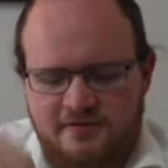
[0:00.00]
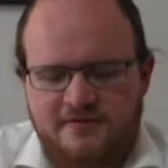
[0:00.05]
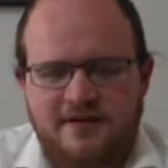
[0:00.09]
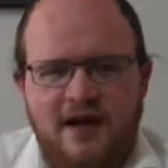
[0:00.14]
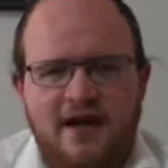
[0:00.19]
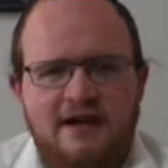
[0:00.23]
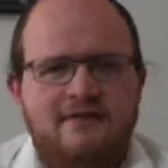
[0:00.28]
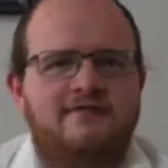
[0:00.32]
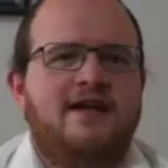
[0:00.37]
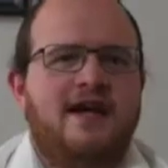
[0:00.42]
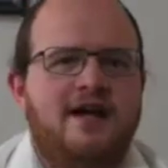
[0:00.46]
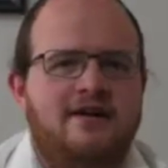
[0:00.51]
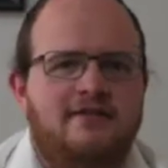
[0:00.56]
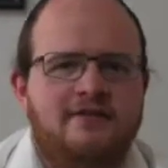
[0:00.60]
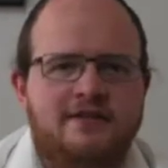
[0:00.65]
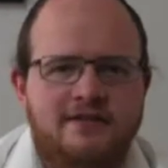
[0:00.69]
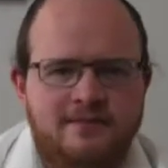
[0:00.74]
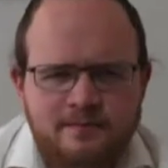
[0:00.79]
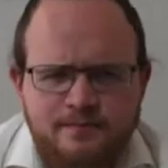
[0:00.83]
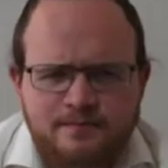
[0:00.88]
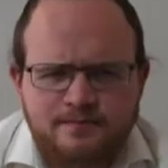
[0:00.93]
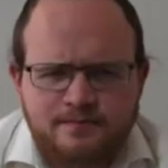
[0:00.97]

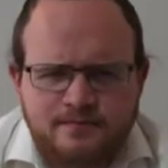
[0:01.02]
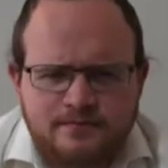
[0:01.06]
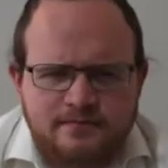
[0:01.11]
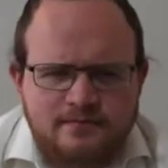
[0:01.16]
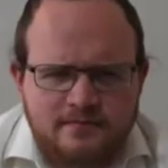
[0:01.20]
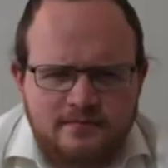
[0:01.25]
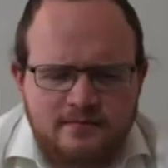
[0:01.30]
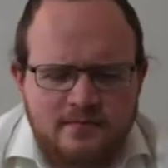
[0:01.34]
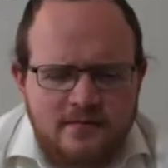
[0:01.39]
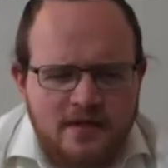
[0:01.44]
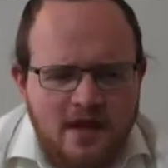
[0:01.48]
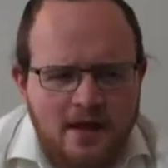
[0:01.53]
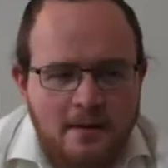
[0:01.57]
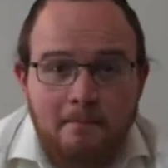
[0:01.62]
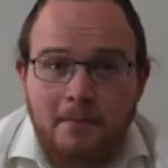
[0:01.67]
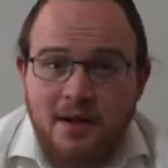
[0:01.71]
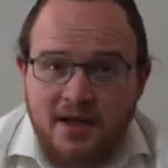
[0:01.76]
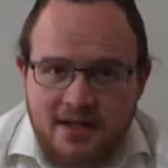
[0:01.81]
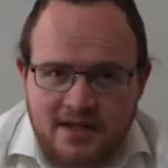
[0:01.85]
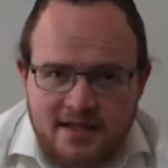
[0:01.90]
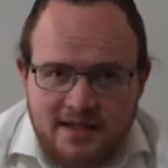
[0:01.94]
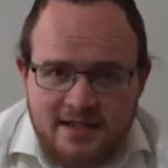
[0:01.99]
5-gallon
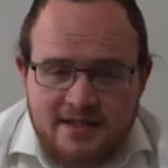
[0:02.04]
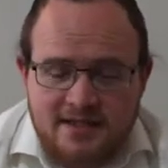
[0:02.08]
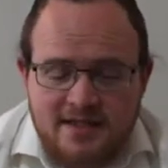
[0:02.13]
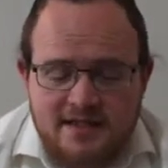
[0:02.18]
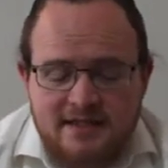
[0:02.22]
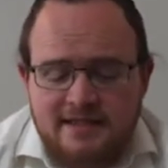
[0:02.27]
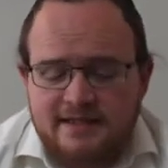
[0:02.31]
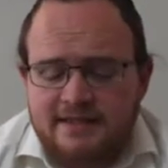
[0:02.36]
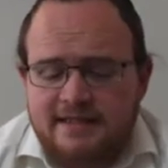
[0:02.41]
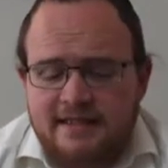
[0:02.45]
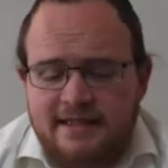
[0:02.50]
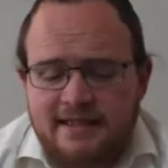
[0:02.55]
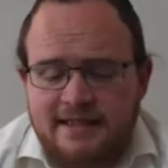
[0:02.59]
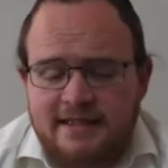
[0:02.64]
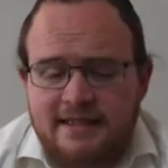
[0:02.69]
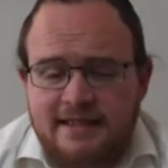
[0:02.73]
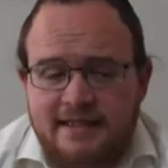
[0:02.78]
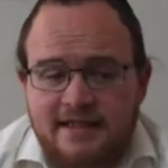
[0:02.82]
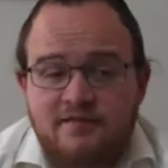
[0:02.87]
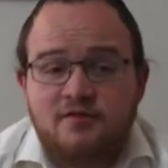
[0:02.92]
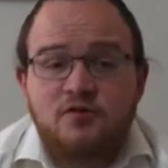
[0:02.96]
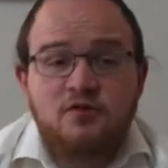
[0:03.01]
bucket.
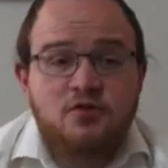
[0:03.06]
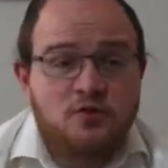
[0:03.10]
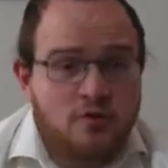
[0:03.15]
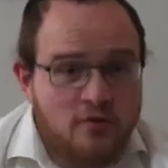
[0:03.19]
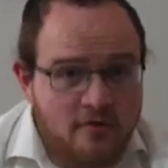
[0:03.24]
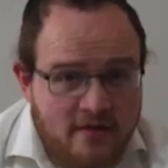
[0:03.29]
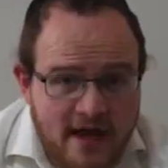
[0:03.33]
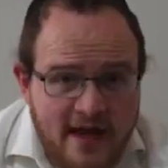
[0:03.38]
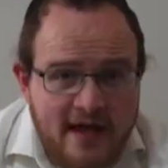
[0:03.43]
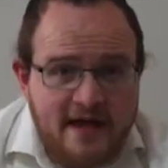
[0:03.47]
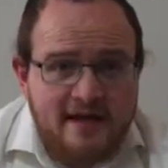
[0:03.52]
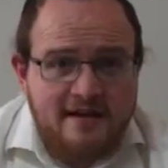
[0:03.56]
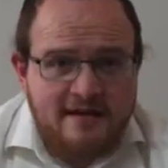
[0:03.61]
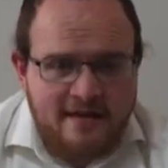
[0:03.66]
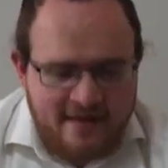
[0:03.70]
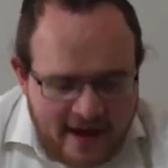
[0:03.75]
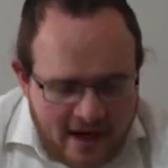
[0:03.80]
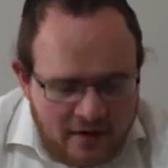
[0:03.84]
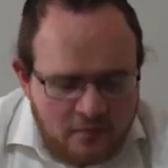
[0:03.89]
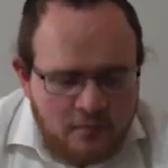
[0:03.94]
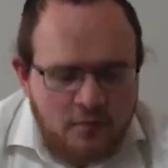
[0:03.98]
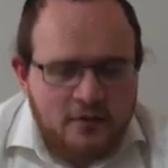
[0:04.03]
If you do that,
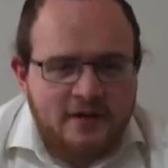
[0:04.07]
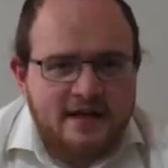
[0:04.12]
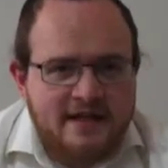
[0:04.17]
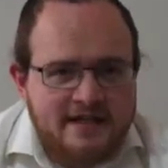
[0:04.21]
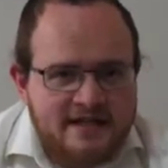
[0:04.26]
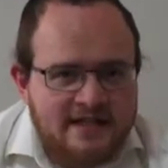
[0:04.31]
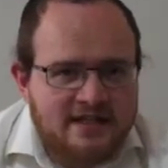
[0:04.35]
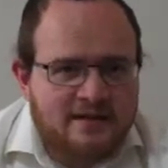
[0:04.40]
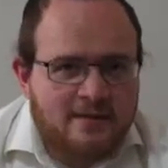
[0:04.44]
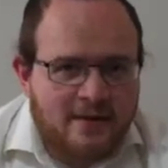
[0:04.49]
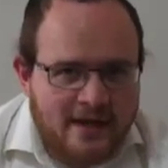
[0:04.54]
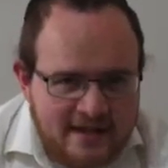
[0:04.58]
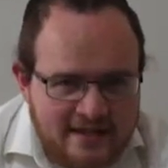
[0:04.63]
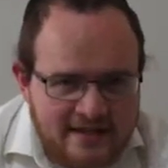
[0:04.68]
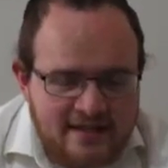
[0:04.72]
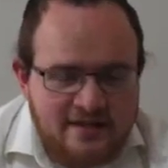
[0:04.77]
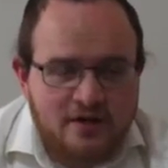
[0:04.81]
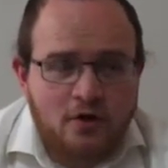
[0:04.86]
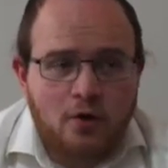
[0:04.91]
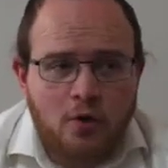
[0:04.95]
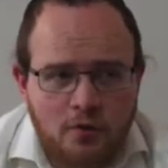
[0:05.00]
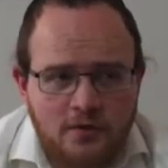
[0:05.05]
that one has the capacity
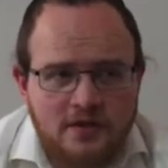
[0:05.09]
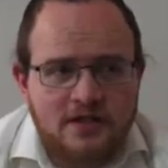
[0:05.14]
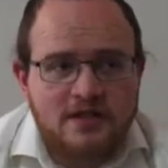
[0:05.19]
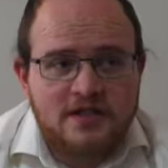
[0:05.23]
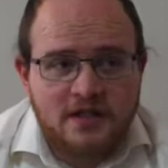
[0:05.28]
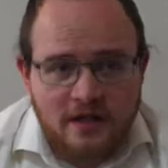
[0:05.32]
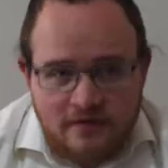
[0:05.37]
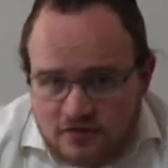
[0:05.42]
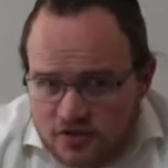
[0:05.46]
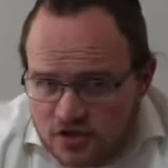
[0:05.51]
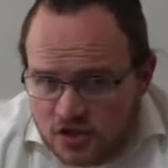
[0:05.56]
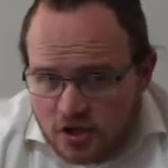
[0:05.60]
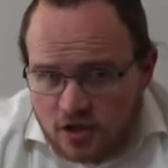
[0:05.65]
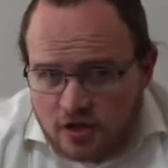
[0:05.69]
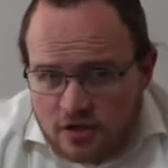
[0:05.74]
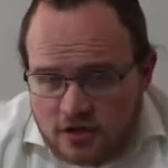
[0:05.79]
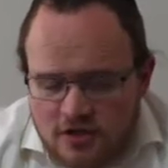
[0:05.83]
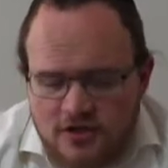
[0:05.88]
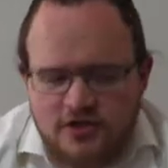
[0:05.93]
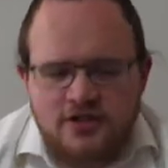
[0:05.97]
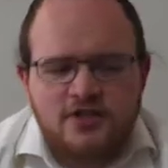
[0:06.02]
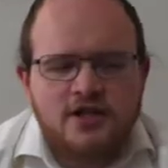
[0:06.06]
to hold enough
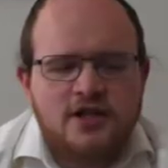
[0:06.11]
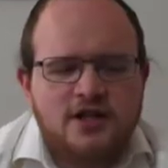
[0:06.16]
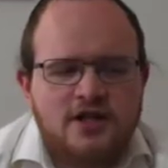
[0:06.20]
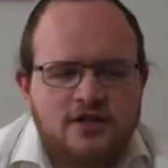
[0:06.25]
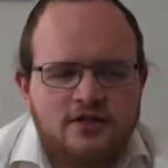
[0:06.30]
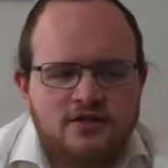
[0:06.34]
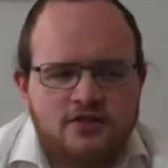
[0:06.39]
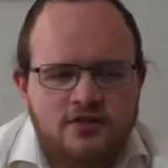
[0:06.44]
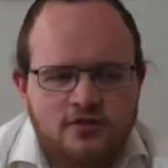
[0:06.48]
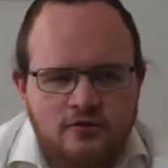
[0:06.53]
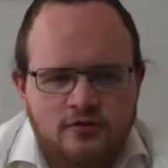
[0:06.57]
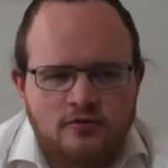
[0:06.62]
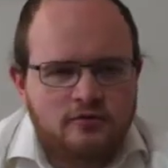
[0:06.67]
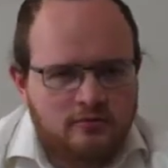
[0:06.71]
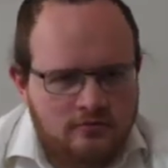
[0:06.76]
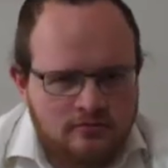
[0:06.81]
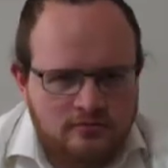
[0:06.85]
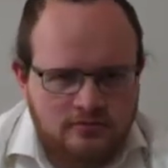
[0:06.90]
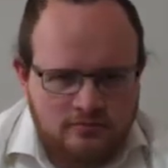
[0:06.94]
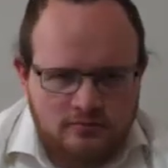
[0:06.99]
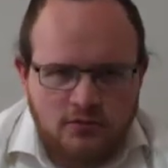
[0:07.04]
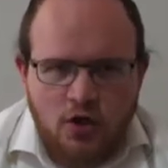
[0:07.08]
charge to
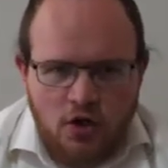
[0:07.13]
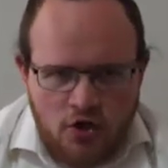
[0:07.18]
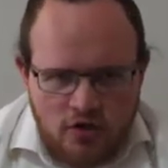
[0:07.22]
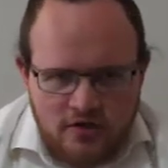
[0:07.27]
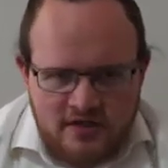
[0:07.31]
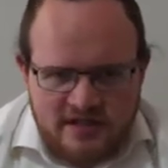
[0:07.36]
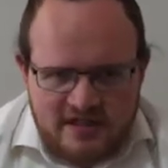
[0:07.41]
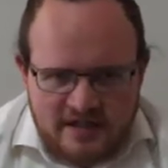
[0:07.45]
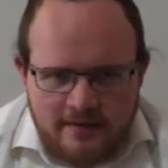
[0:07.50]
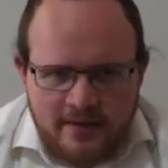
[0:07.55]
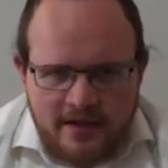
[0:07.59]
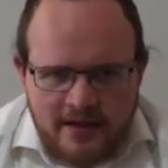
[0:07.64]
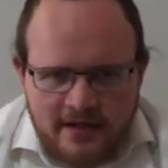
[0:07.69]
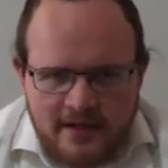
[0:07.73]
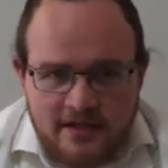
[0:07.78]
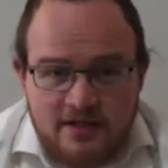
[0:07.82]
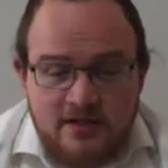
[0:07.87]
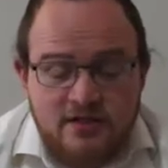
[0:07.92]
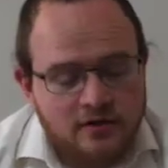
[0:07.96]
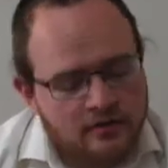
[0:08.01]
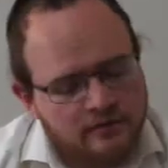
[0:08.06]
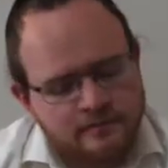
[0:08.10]
hurt somebody.
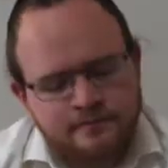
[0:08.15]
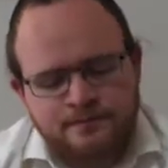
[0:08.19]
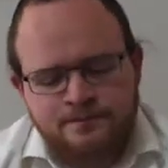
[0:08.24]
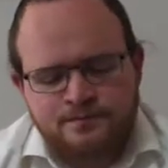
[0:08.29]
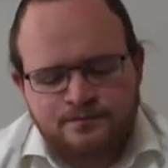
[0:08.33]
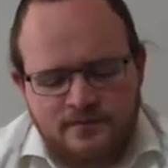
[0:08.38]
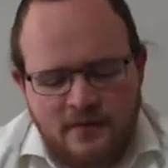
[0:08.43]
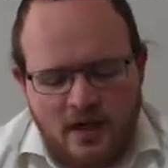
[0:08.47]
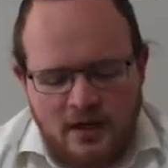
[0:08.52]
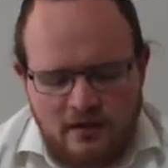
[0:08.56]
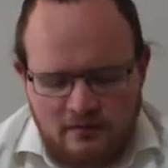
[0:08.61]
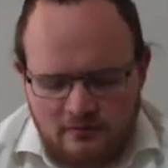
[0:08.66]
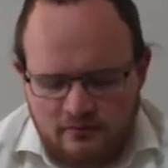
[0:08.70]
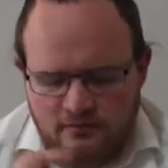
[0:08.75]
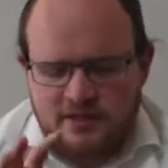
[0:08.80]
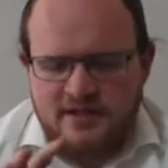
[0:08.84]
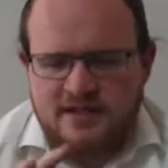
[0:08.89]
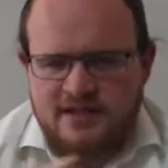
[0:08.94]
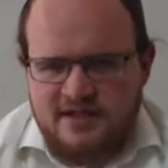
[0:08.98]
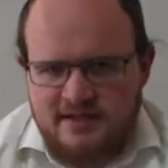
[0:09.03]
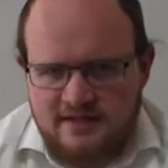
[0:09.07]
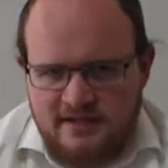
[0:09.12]
So
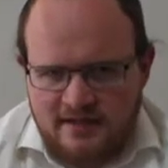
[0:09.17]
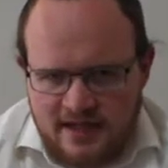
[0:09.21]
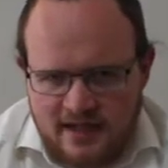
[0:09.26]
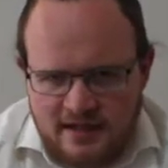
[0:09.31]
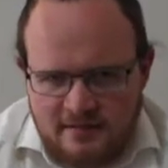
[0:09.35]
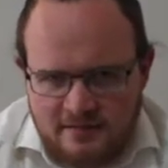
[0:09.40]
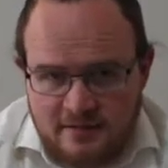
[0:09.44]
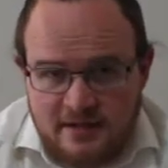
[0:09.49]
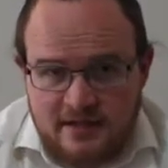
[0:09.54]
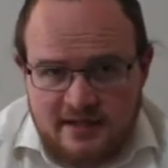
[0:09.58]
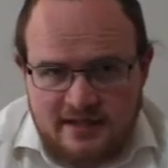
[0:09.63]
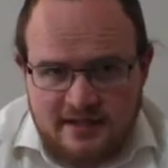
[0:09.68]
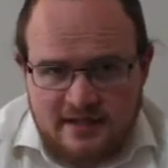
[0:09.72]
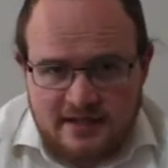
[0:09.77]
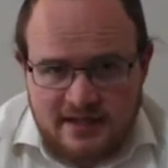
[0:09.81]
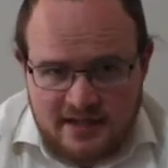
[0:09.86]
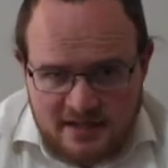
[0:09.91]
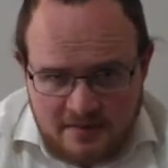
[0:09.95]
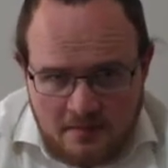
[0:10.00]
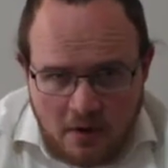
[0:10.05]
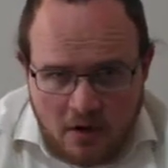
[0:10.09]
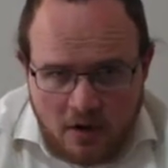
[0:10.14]
let's keep this
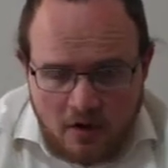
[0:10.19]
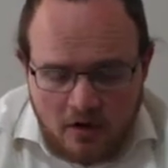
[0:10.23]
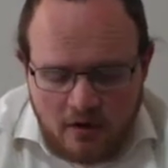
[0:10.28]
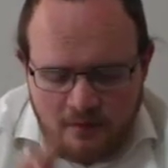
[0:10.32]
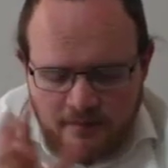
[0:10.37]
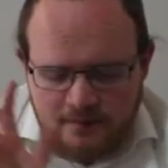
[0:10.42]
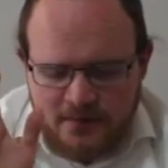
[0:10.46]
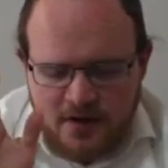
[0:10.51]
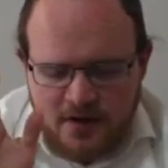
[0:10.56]
small.